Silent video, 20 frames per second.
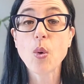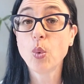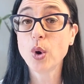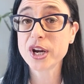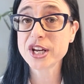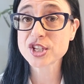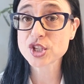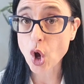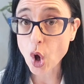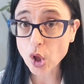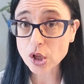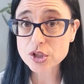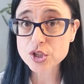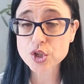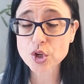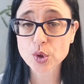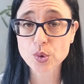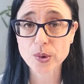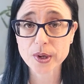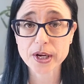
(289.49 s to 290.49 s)
What is
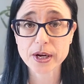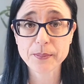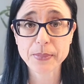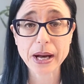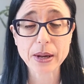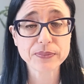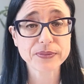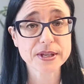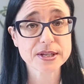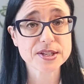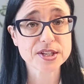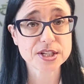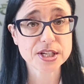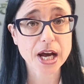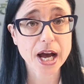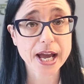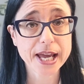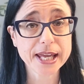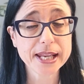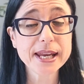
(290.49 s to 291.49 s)
also great about this
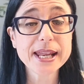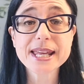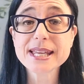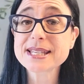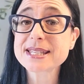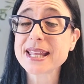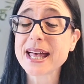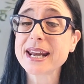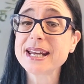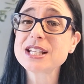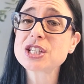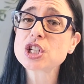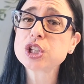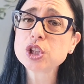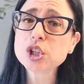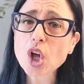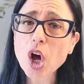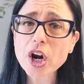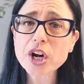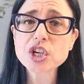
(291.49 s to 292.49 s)
diet is that it's
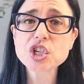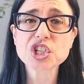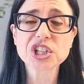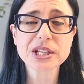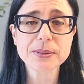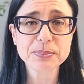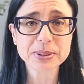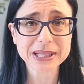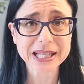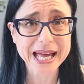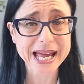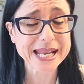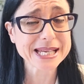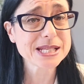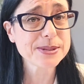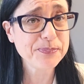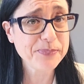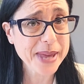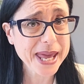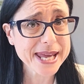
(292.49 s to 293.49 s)
largely
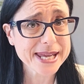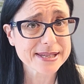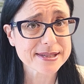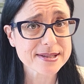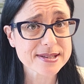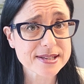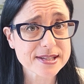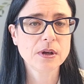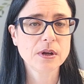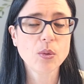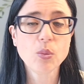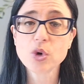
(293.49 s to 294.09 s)
plant-based,